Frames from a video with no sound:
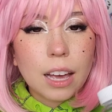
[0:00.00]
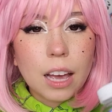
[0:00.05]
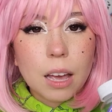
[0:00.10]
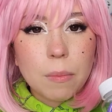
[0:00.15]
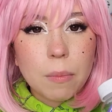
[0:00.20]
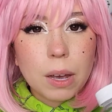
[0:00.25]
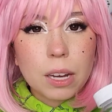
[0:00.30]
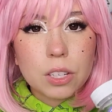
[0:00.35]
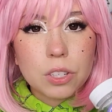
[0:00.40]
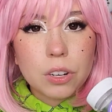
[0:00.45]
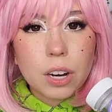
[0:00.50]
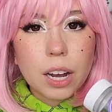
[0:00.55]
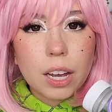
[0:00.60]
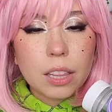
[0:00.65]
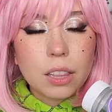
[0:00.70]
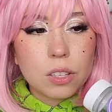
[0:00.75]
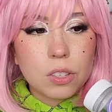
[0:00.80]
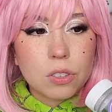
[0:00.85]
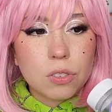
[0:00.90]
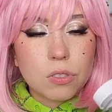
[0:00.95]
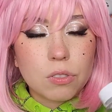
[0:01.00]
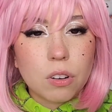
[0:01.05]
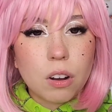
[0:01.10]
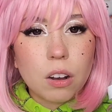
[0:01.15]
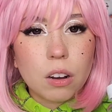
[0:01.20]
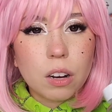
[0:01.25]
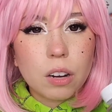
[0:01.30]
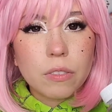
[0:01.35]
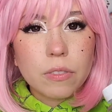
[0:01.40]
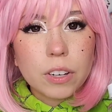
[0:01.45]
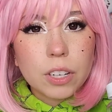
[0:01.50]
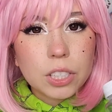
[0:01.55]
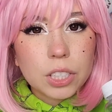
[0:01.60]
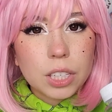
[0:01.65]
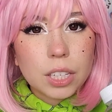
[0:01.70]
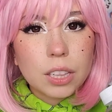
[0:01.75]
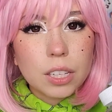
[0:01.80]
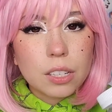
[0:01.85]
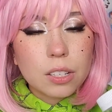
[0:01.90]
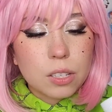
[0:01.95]
I might try the stronger
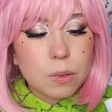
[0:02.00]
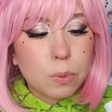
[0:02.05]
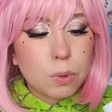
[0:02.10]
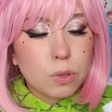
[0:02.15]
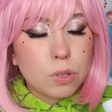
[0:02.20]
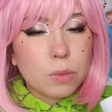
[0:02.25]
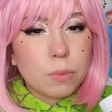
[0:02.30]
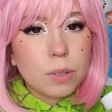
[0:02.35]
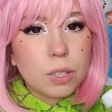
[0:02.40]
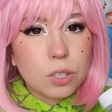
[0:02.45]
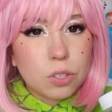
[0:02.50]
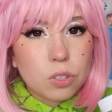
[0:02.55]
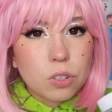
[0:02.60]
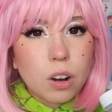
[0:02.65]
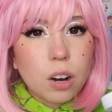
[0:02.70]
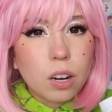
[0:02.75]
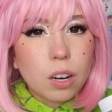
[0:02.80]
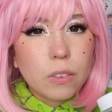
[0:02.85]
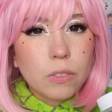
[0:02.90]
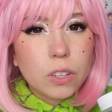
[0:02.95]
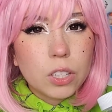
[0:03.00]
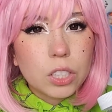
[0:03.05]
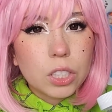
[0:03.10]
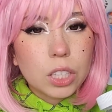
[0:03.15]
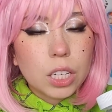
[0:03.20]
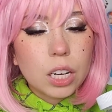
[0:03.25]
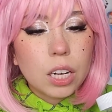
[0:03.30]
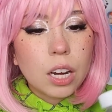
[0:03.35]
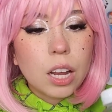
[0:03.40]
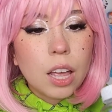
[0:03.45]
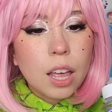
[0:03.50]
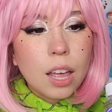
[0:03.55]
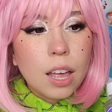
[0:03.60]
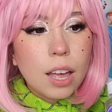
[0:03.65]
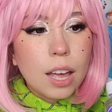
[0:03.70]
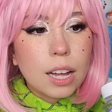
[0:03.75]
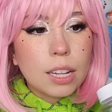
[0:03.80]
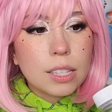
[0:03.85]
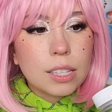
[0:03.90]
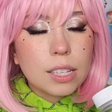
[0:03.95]
version. There's supposed to be a stronger version,
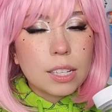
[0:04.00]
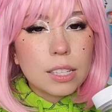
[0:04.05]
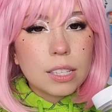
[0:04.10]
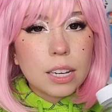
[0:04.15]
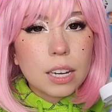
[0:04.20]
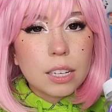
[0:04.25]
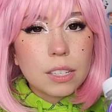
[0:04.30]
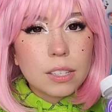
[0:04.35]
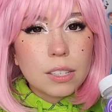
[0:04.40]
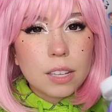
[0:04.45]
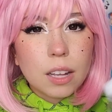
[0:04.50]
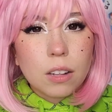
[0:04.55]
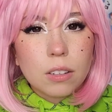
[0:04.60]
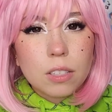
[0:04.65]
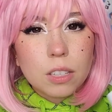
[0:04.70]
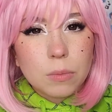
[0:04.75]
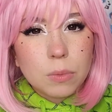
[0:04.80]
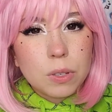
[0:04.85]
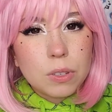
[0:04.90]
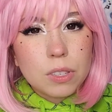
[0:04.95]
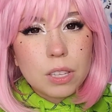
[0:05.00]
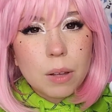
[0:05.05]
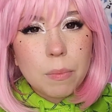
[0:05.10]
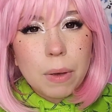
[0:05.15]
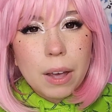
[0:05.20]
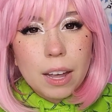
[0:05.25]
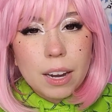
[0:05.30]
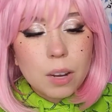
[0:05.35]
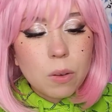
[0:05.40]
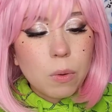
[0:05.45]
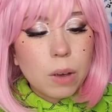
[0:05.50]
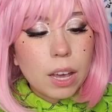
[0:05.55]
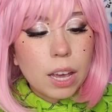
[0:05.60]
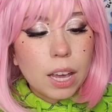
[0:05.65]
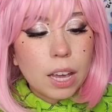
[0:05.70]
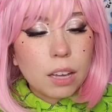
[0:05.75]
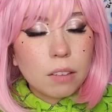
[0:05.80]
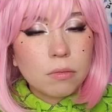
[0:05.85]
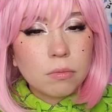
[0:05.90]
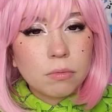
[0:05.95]
and since I seldom use them
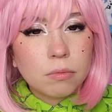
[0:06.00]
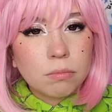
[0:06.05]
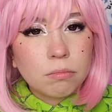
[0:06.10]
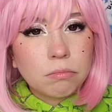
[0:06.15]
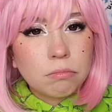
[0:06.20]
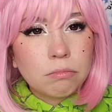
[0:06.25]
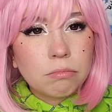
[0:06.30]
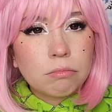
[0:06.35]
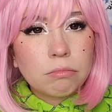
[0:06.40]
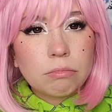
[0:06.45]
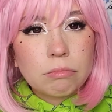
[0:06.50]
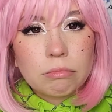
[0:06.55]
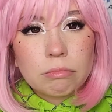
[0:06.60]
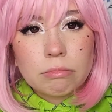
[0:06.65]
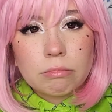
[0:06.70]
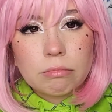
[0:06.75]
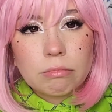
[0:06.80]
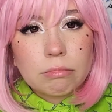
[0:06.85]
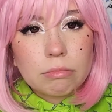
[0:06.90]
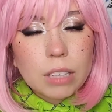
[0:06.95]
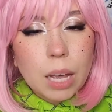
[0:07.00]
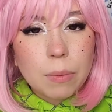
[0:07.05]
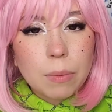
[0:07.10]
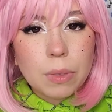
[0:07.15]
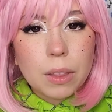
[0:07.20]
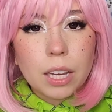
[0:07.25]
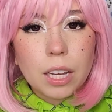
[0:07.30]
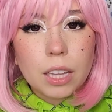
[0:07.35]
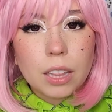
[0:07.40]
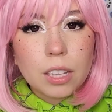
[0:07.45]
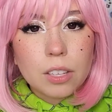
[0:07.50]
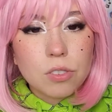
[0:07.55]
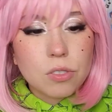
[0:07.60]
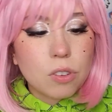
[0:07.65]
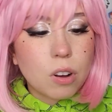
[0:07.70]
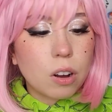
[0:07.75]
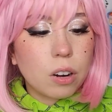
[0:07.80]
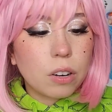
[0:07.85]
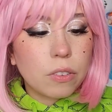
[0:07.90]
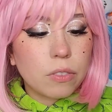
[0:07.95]
anyway, I'm thinking the
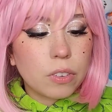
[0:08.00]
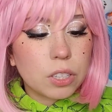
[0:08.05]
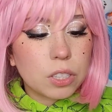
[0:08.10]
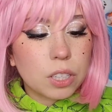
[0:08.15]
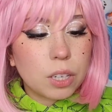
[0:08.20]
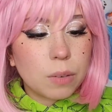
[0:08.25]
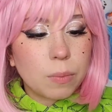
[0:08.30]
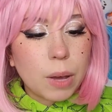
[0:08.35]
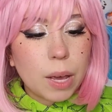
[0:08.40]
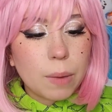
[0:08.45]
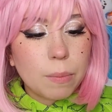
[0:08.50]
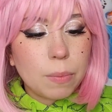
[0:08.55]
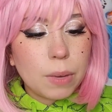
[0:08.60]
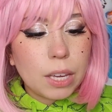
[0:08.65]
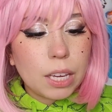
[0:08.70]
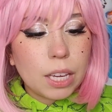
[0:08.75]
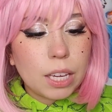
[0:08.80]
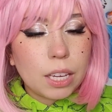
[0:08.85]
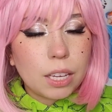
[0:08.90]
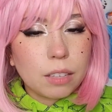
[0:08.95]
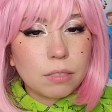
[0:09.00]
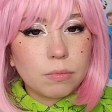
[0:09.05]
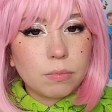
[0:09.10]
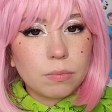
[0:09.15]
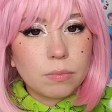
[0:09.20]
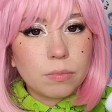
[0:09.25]
stronger version might be